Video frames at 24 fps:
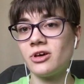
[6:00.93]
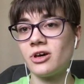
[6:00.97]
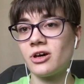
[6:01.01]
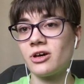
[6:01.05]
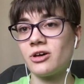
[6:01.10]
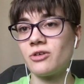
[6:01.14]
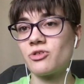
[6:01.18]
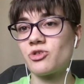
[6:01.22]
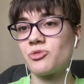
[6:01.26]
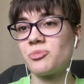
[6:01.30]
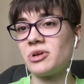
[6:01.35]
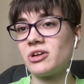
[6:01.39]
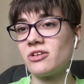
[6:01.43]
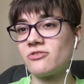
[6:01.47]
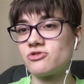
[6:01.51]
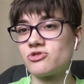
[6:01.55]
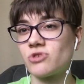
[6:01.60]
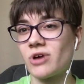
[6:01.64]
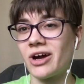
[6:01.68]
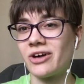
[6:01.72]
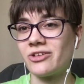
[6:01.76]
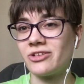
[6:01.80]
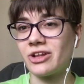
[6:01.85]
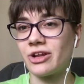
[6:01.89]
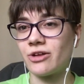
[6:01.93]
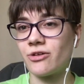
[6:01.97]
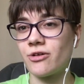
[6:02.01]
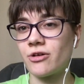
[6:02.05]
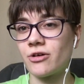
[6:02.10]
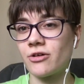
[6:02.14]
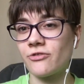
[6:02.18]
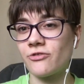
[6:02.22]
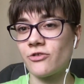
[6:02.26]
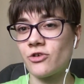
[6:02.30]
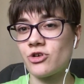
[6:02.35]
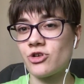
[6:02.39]
It was a bit of trial and error
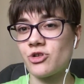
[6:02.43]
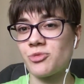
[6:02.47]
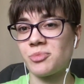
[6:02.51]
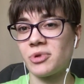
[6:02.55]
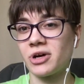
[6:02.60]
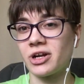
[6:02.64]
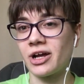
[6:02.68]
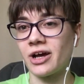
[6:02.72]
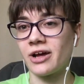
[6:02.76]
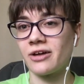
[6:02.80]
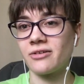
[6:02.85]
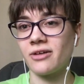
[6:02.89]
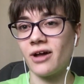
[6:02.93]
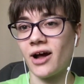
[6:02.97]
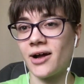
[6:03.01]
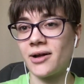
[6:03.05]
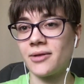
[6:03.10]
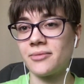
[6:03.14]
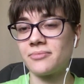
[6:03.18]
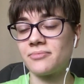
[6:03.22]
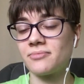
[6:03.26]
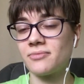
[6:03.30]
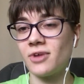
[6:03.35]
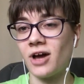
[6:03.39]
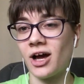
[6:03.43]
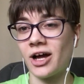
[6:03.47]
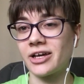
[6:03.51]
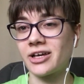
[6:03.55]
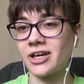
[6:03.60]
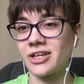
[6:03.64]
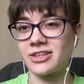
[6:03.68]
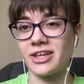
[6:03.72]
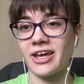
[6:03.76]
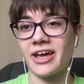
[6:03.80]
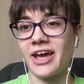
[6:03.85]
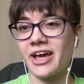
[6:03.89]
at first, but I
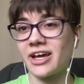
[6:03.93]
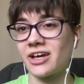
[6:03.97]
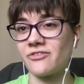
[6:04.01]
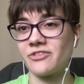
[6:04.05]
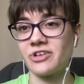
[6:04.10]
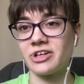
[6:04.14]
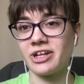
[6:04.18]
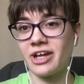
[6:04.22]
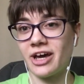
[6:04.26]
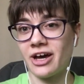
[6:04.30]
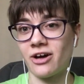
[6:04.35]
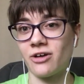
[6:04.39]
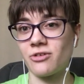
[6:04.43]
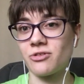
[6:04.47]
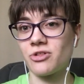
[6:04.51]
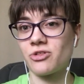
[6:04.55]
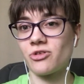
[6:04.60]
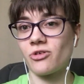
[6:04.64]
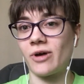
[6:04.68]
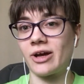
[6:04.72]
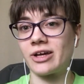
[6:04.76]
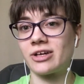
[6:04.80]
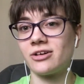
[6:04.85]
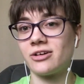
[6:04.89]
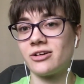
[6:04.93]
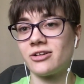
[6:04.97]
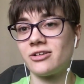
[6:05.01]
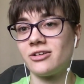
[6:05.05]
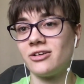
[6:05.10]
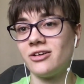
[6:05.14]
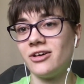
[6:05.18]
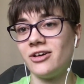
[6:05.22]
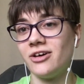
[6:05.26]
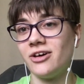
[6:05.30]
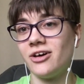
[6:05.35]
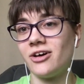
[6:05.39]
get the hang of it now, so I could
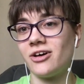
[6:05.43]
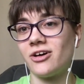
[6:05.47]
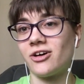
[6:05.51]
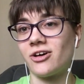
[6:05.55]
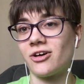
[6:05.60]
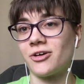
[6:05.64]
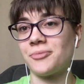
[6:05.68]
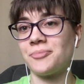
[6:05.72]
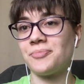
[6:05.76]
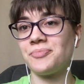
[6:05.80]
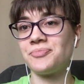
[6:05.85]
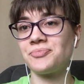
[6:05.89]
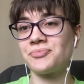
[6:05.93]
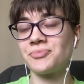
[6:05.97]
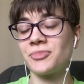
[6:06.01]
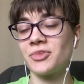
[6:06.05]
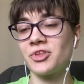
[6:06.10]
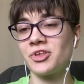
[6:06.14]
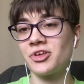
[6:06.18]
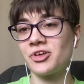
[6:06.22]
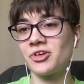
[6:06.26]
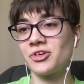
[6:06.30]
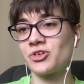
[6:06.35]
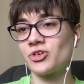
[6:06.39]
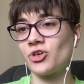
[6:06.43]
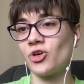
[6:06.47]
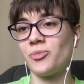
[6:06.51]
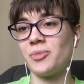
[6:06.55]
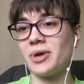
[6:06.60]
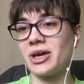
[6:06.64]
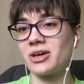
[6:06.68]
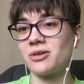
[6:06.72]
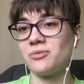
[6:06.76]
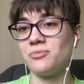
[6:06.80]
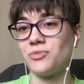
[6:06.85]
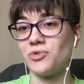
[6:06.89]
go
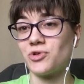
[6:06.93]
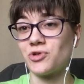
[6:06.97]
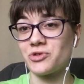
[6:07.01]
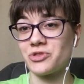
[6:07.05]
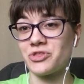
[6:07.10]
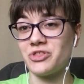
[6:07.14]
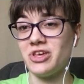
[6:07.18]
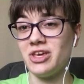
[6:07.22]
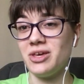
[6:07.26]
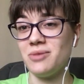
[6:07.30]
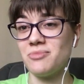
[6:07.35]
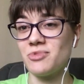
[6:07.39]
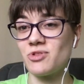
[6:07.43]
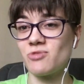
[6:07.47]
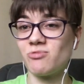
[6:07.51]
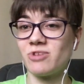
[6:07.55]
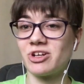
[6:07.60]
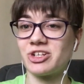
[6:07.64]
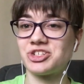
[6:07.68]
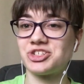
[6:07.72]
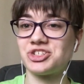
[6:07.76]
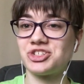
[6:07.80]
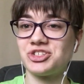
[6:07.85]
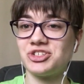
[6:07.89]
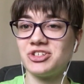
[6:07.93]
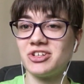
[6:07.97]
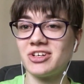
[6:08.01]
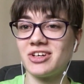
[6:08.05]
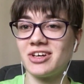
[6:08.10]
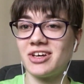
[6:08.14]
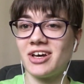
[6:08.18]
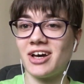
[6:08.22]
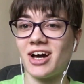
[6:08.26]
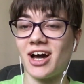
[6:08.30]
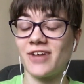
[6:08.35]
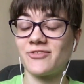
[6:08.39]
make more themes, which
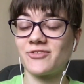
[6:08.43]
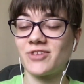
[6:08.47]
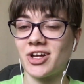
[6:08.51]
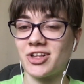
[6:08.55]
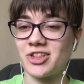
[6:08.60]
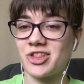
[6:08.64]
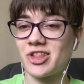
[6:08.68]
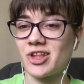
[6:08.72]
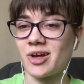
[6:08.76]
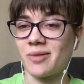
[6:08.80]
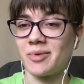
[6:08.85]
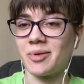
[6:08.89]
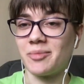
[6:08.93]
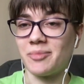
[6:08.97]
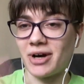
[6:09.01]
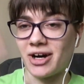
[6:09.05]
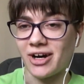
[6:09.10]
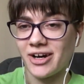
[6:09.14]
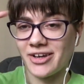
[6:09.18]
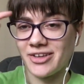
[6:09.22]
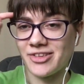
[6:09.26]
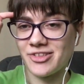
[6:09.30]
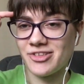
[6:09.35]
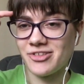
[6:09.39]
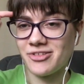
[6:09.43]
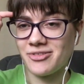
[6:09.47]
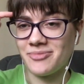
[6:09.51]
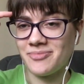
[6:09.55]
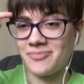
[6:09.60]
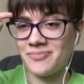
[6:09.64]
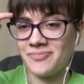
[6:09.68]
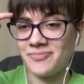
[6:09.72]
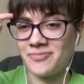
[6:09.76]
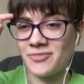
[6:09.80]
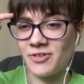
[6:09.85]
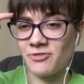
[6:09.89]
I've got some in mind.
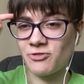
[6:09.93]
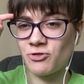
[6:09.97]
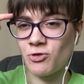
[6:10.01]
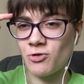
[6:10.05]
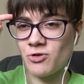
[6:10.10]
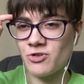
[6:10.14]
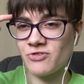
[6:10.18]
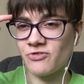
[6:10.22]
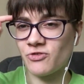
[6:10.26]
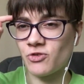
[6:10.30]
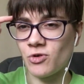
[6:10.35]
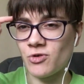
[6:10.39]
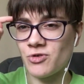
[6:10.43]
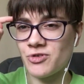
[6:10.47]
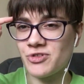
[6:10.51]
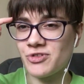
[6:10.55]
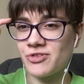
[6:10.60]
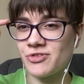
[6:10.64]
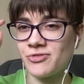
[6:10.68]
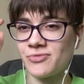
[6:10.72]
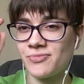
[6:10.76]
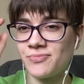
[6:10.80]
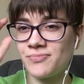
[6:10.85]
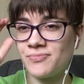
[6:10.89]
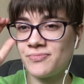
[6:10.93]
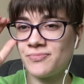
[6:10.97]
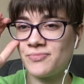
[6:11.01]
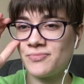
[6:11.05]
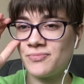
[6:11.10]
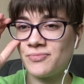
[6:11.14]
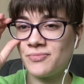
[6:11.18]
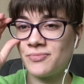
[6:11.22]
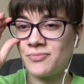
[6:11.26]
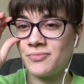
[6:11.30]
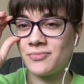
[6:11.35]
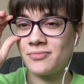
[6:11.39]
Of course.
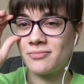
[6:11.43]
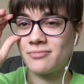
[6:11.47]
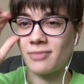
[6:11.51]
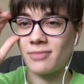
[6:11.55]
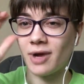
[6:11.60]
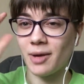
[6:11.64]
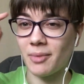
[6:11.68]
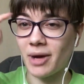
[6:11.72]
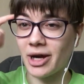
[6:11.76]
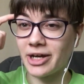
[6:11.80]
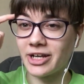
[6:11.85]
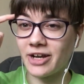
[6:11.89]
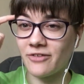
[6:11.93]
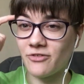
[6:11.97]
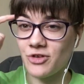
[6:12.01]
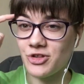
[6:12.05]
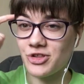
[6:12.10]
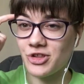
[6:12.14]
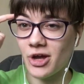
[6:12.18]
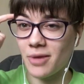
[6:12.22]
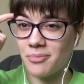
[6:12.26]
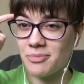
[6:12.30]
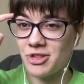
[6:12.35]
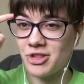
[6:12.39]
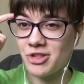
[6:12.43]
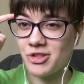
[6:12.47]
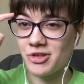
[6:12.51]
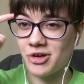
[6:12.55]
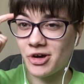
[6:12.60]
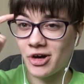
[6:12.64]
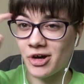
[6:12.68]
My mind never stops.